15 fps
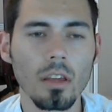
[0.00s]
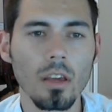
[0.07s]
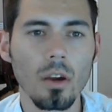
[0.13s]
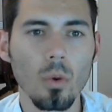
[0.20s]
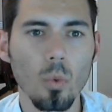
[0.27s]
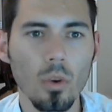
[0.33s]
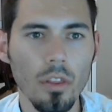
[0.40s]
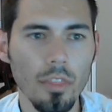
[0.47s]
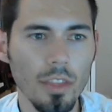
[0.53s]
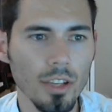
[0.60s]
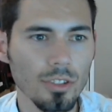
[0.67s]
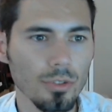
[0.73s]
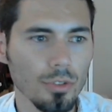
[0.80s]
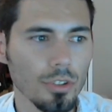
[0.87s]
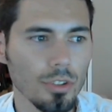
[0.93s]
One of the things
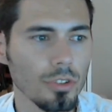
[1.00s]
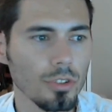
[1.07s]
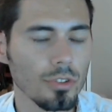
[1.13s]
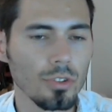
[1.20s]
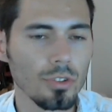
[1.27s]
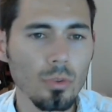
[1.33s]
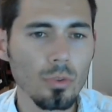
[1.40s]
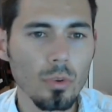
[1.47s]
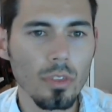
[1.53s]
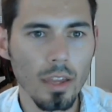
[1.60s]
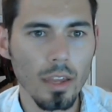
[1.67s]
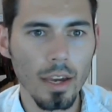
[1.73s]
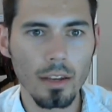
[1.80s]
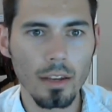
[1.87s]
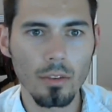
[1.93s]
you couldn't do with
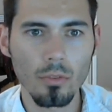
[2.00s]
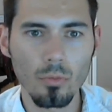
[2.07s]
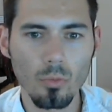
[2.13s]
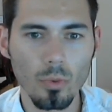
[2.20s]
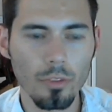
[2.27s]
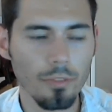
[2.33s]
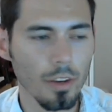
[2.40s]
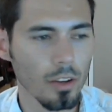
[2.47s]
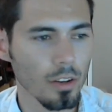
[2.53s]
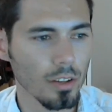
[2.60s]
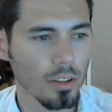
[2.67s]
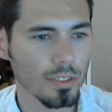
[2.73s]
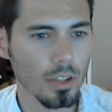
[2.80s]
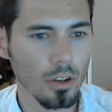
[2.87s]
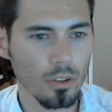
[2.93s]
that, and we found
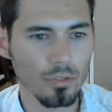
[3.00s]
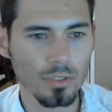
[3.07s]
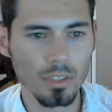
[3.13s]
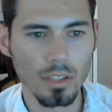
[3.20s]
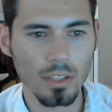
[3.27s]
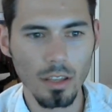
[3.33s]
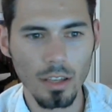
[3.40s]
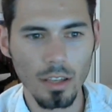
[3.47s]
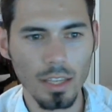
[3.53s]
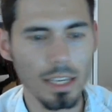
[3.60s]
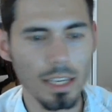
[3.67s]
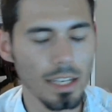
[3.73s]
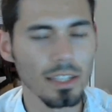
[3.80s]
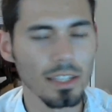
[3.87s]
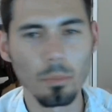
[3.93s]
ourselves in
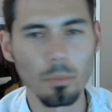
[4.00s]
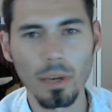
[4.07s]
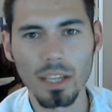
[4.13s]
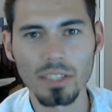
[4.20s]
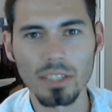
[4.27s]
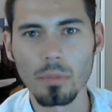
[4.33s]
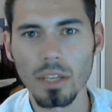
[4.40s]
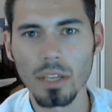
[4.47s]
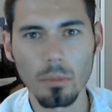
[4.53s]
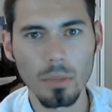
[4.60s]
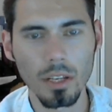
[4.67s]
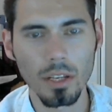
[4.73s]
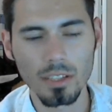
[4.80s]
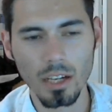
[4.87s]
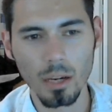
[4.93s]
heated debates many
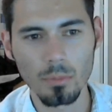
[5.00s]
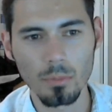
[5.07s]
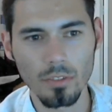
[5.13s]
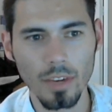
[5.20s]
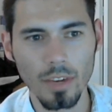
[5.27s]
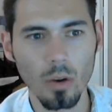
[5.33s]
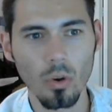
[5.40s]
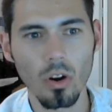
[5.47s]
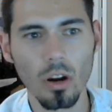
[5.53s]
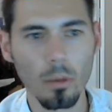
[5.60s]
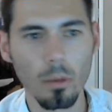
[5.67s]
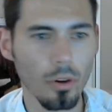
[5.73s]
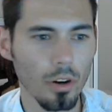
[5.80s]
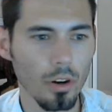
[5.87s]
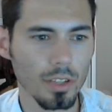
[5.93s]
times of how our
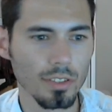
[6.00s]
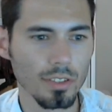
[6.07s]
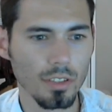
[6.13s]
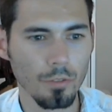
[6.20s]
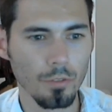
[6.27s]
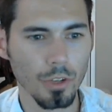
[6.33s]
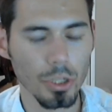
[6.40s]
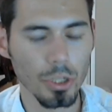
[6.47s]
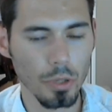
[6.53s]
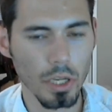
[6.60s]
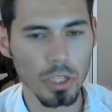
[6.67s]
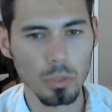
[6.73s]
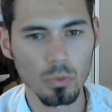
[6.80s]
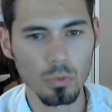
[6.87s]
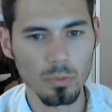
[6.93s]
party's
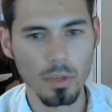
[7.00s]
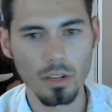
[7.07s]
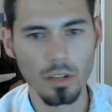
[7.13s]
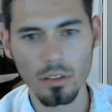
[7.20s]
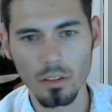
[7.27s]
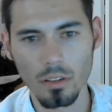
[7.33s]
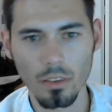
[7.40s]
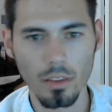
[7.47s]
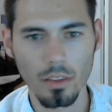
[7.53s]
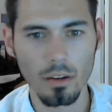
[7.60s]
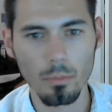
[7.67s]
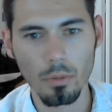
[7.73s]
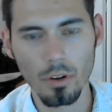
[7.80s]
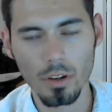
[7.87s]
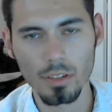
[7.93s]
configuration was better than their
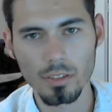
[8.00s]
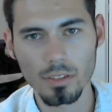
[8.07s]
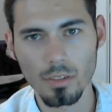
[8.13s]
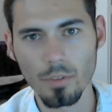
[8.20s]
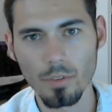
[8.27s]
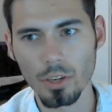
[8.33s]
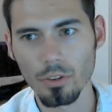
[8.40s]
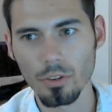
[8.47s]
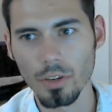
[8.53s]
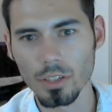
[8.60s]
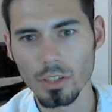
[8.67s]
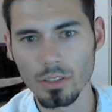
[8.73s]
party's configuration,